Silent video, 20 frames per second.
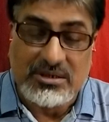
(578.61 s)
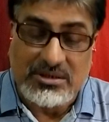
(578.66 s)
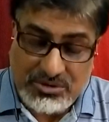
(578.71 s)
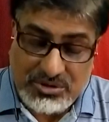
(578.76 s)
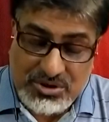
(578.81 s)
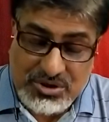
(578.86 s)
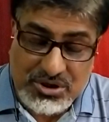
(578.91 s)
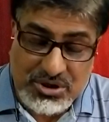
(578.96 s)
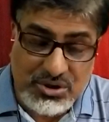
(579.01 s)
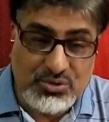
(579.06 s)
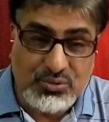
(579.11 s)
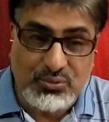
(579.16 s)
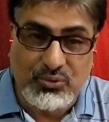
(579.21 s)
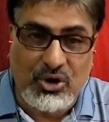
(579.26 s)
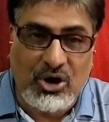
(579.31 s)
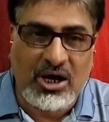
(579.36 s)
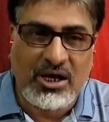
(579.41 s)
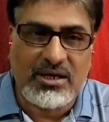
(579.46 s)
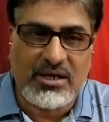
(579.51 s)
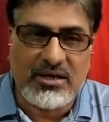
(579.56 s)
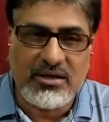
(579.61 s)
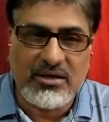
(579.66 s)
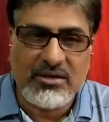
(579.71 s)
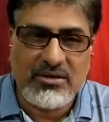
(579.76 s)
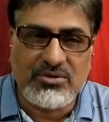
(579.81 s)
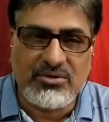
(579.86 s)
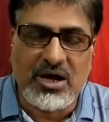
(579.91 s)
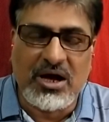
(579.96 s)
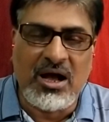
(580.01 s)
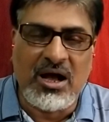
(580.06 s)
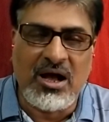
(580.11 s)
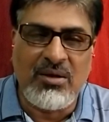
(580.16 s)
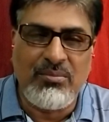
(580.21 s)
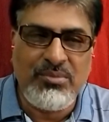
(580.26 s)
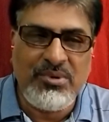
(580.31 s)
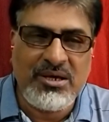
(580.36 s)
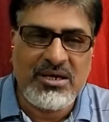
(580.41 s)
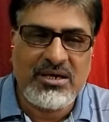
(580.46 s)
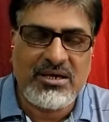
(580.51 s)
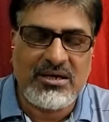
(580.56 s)
This is why the
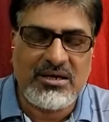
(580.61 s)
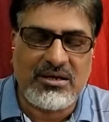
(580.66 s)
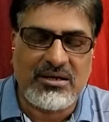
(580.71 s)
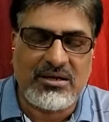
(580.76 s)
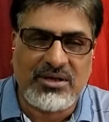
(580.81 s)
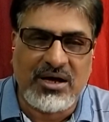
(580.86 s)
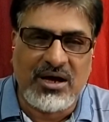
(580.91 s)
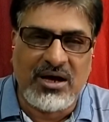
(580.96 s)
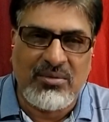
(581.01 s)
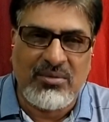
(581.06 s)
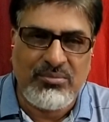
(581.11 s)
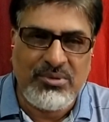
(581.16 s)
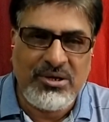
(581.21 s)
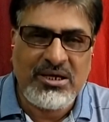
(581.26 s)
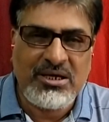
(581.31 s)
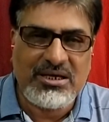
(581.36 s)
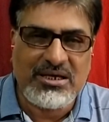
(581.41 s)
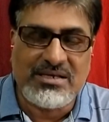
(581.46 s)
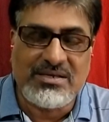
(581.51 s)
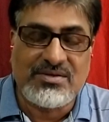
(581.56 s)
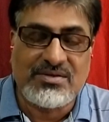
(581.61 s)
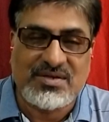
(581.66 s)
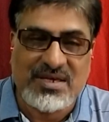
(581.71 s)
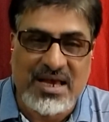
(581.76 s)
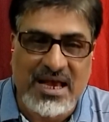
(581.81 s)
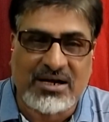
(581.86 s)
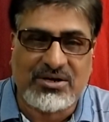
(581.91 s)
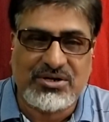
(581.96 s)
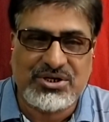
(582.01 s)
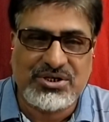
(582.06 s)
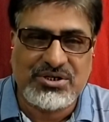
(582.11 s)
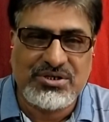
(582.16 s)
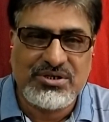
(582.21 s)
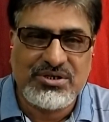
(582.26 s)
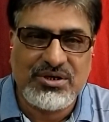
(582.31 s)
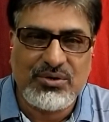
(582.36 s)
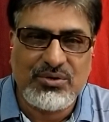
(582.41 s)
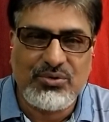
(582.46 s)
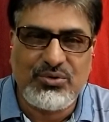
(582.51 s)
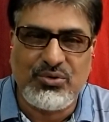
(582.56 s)
humming insects
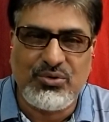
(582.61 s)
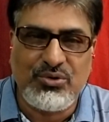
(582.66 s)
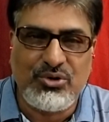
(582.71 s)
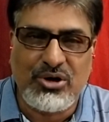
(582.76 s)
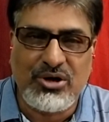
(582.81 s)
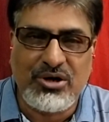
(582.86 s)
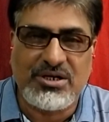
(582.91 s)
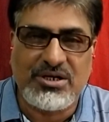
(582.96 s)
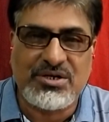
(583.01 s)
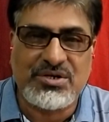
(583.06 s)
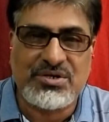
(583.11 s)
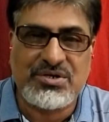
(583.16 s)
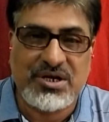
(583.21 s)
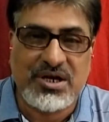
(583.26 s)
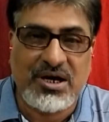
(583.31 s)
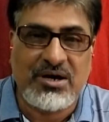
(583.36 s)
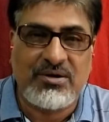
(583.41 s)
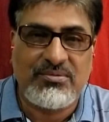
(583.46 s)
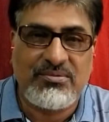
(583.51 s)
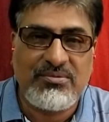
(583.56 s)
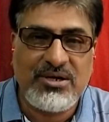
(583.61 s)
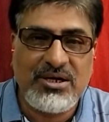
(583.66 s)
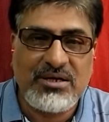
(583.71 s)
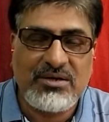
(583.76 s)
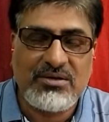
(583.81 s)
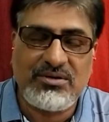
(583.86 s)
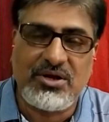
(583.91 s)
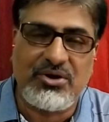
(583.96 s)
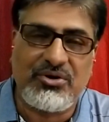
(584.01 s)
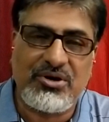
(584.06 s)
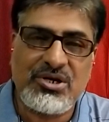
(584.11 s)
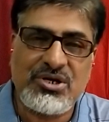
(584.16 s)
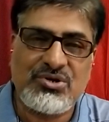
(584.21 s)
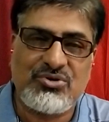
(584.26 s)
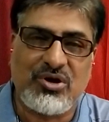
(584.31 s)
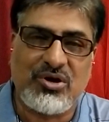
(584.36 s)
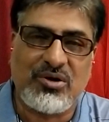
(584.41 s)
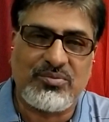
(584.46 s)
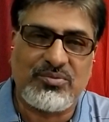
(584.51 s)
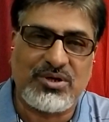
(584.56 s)
do not disturb the
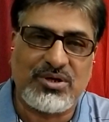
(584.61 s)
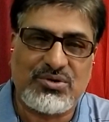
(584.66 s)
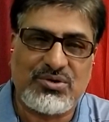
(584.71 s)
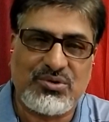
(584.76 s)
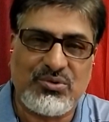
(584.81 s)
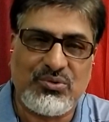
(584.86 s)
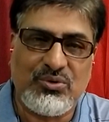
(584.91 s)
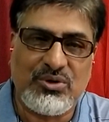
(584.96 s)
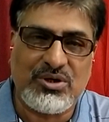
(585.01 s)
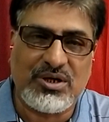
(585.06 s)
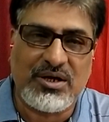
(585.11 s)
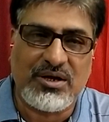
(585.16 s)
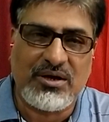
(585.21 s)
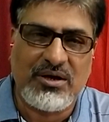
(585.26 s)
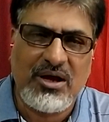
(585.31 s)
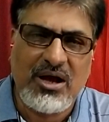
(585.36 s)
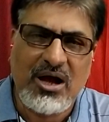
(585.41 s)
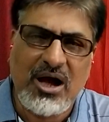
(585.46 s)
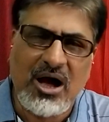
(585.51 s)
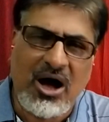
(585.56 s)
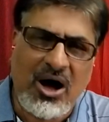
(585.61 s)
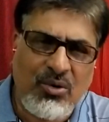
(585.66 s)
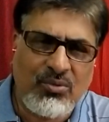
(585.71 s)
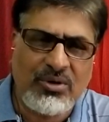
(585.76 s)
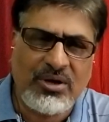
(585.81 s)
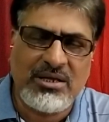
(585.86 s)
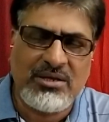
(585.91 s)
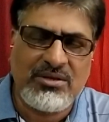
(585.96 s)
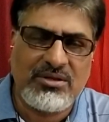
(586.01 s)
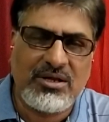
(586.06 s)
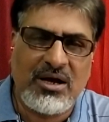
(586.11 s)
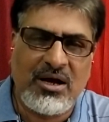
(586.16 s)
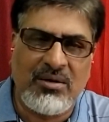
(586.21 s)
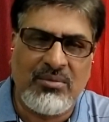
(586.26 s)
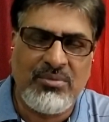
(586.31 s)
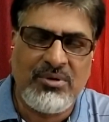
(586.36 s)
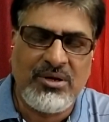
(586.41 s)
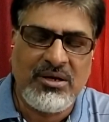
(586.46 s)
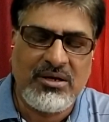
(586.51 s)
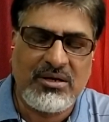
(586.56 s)
rest of the soldier. How can the
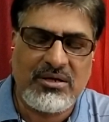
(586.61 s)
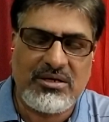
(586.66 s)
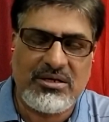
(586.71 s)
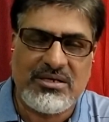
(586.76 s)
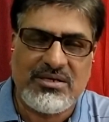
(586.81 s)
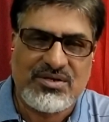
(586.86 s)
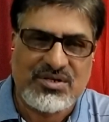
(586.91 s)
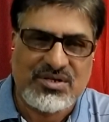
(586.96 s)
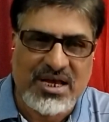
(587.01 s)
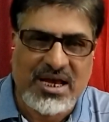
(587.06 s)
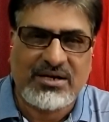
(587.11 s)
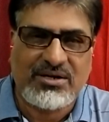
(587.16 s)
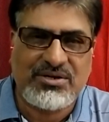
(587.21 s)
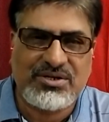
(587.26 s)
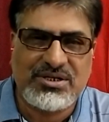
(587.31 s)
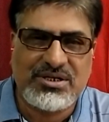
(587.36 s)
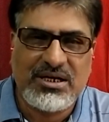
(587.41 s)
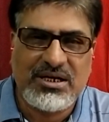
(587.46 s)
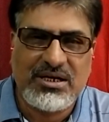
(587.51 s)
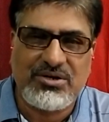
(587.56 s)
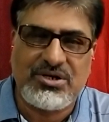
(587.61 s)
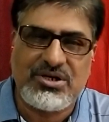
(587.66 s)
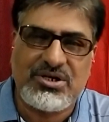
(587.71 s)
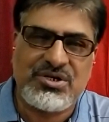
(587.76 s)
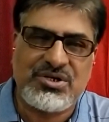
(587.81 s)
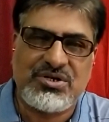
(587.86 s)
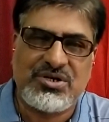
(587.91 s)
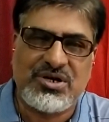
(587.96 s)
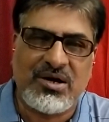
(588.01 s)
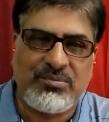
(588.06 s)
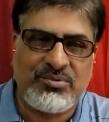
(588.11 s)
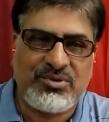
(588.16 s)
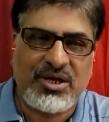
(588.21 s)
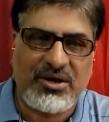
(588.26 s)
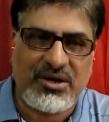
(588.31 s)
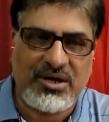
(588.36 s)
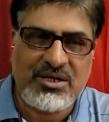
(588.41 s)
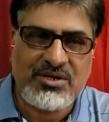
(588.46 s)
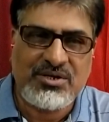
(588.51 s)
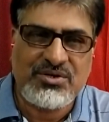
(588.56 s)
humming insects disturb
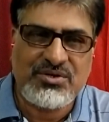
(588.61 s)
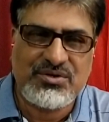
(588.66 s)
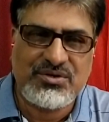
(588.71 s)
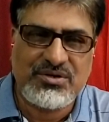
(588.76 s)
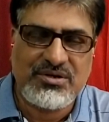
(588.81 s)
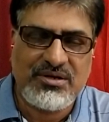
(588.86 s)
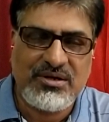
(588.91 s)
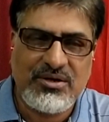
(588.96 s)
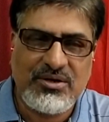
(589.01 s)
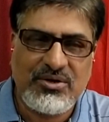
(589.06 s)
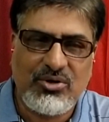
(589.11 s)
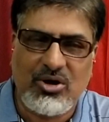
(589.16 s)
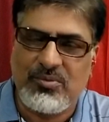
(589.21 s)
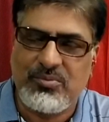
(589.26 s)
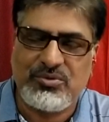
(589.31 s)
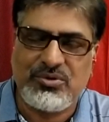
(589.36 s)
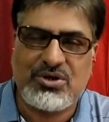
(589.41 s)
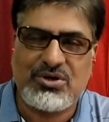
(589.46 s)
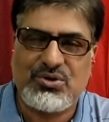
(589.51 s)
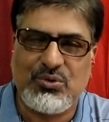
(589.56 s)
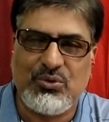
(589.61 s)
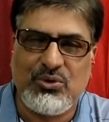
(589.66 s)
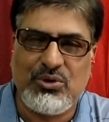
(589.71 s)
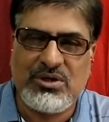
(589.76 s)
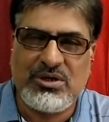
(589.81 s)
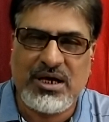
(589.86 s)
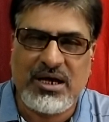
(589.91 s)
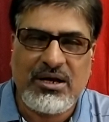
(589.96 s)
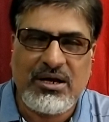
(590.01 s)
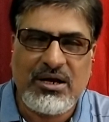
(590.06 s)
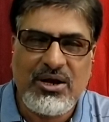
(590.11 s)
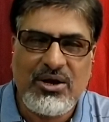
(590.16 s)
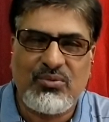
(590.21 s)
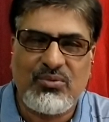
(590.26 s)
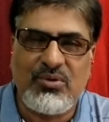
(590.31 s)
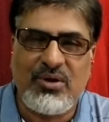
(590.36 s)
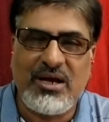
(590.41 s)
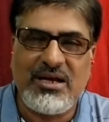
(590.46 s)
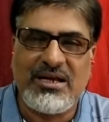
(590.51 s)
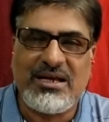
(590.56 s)
the rest of the soldier
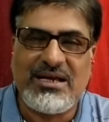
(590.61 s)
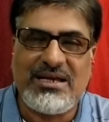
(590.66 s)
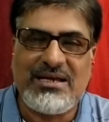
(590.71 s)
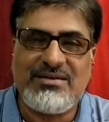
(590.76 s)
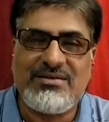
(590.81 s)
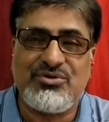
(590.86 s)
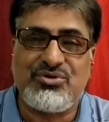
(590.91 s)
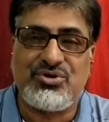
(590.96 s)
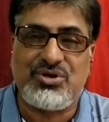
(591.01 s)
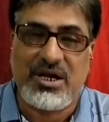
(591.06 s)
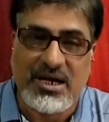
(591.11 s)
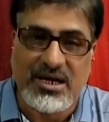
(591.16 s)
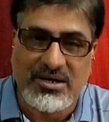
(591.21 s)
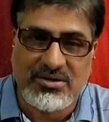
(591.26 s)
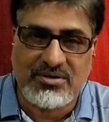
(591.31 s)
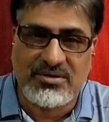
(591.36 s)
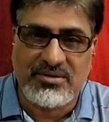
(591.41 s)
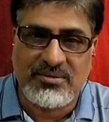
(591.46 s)
when he is dead?